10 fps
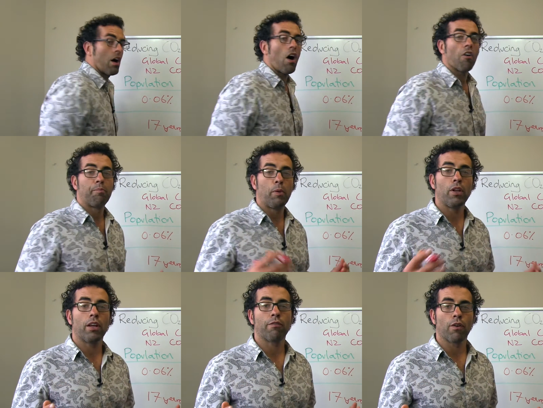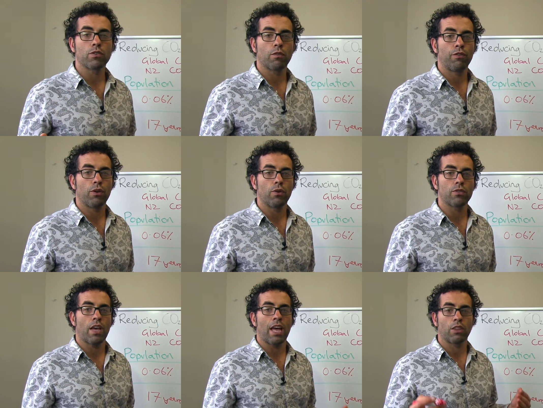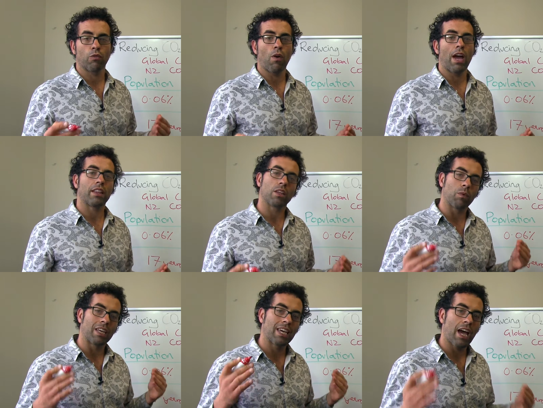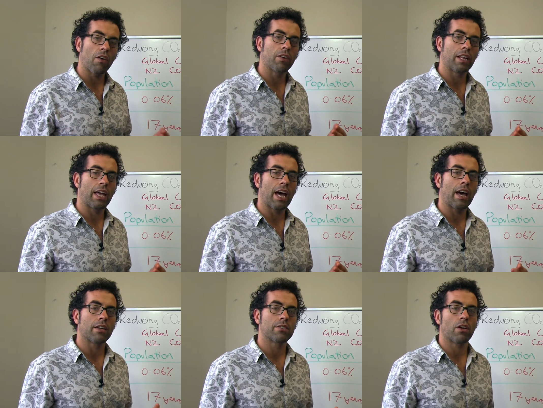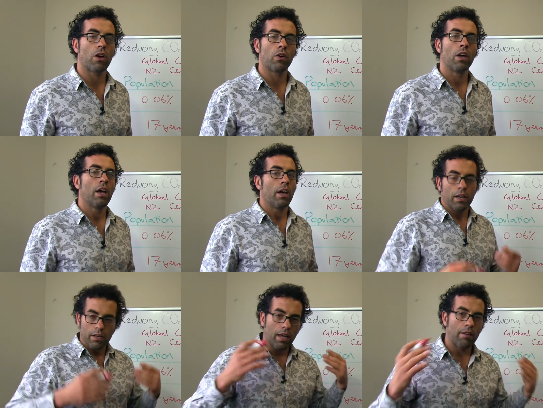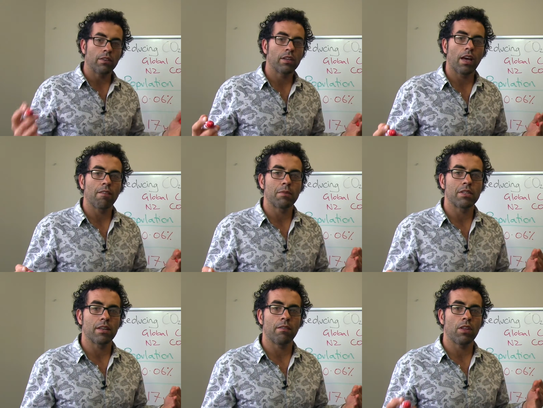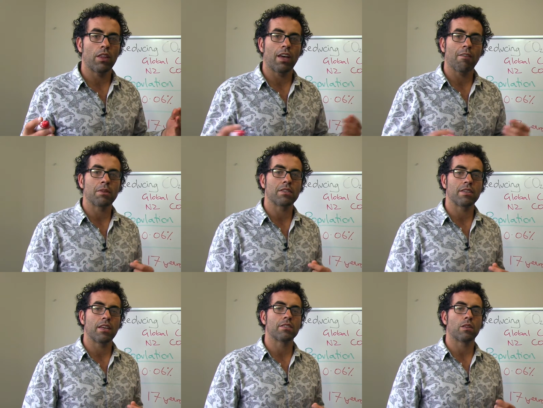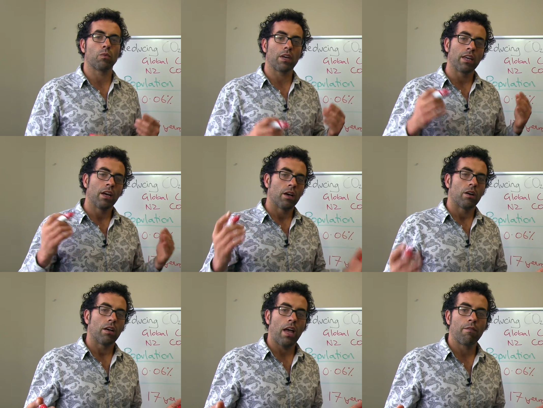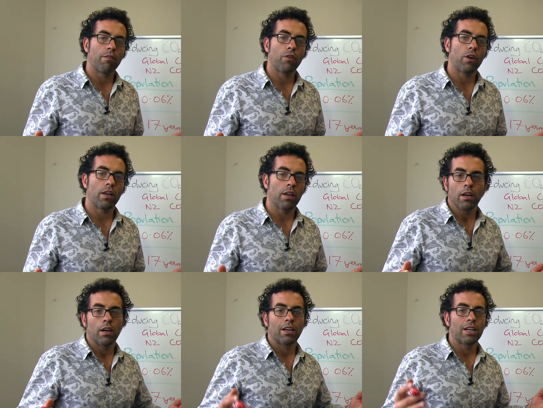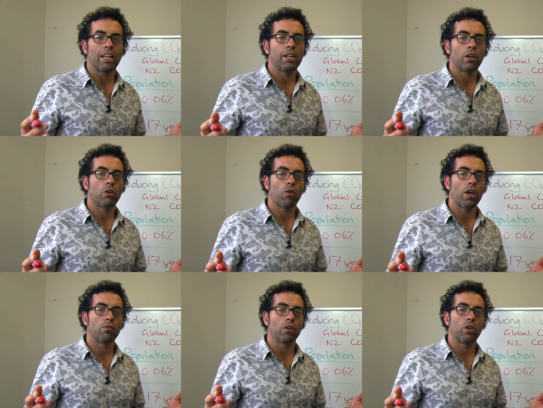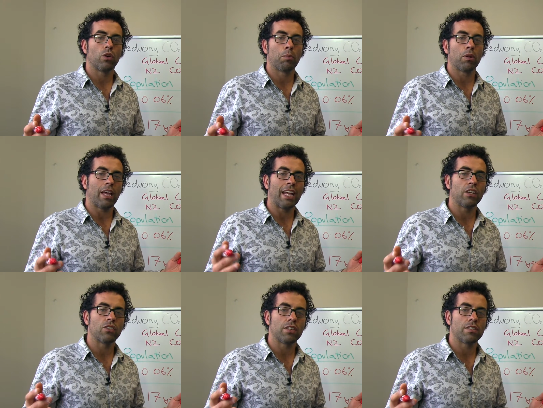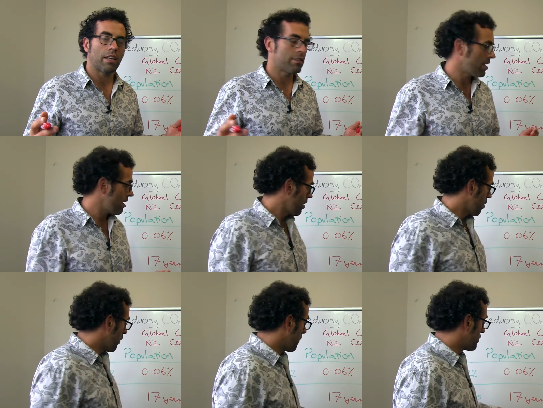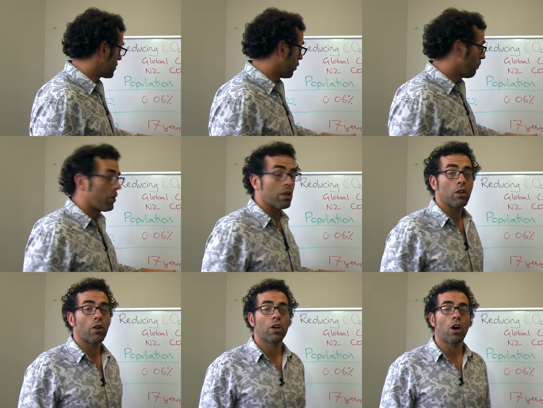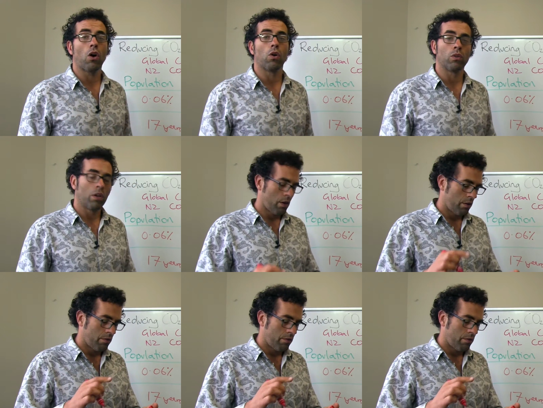of burning fossil fuels at the rate that we currently are. So even though the government says that we have a very clean and green renewable energy sector, we still burn a lot of coal.